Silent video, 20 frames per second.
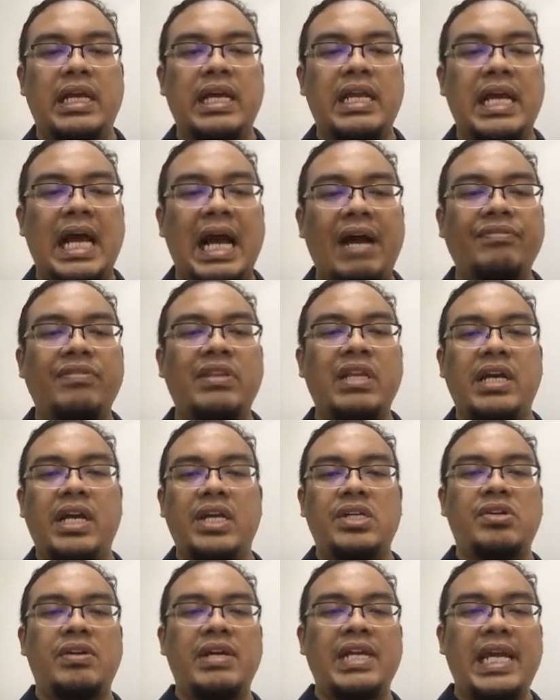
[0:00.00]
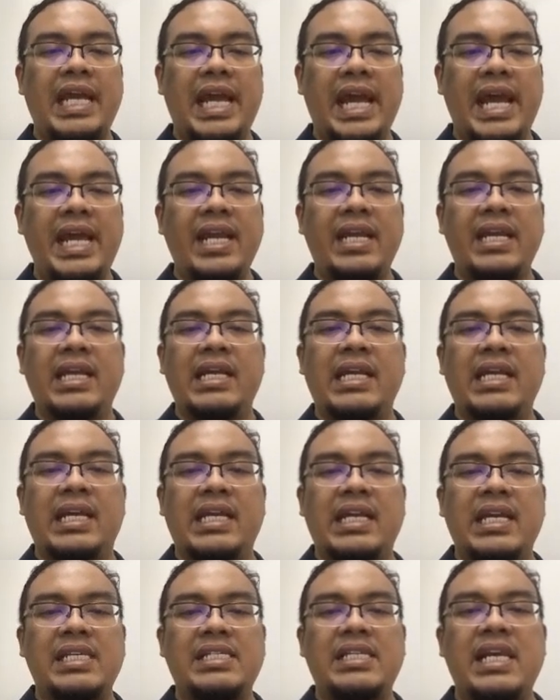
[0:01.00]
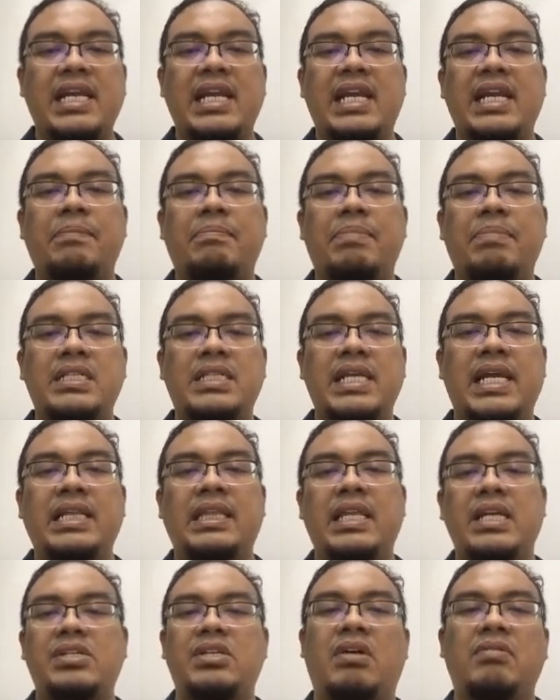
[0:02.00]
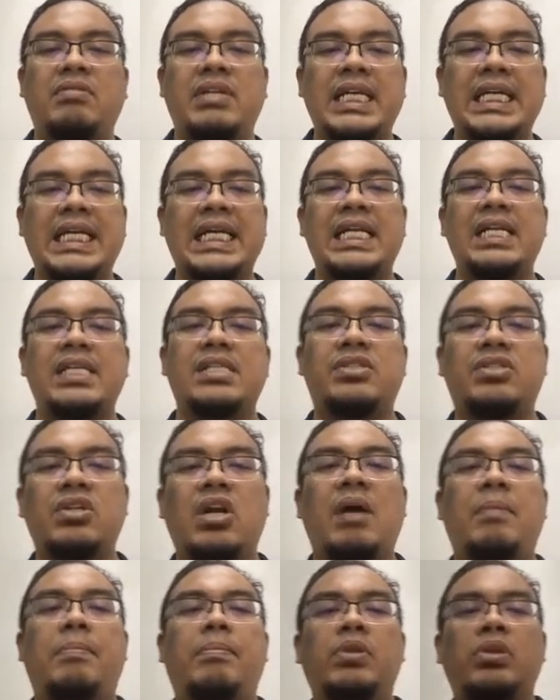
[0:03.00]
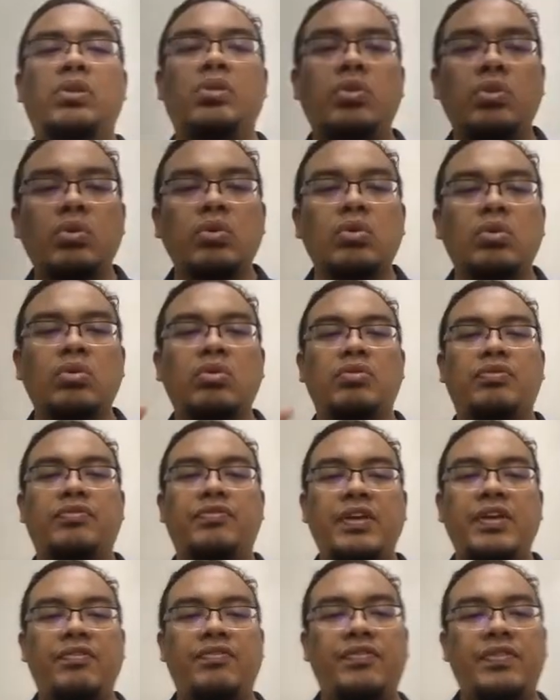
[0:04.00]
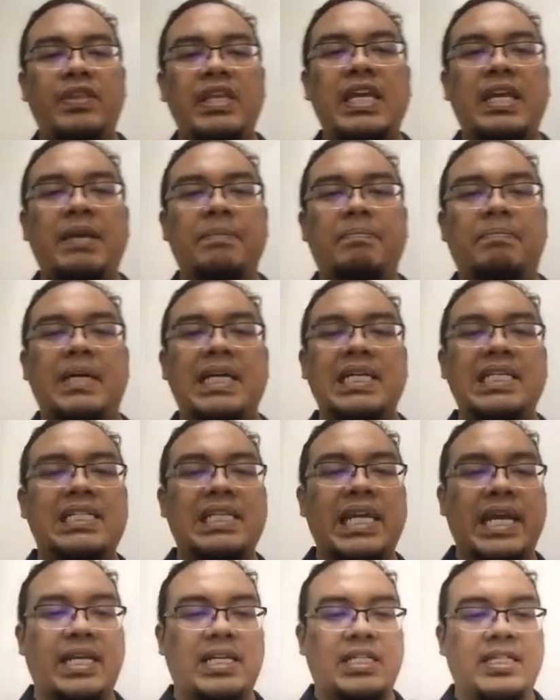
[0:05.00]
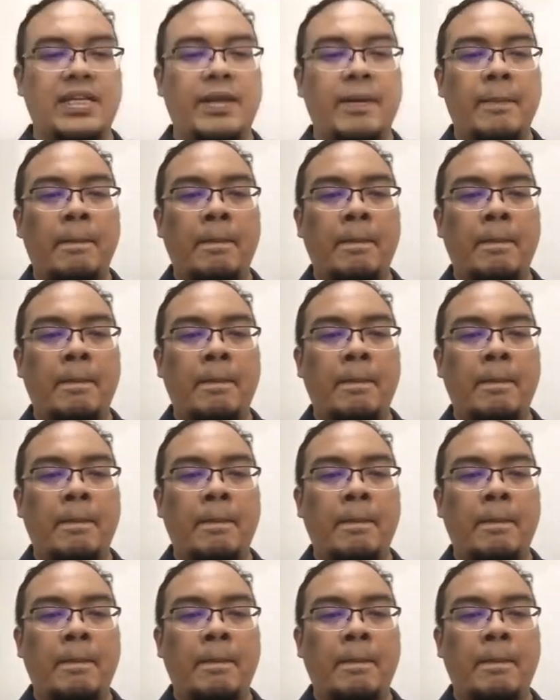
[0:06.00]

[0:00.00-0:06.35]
in the after ratio, in the end, they say that the percentage of the girls dropped to 50%.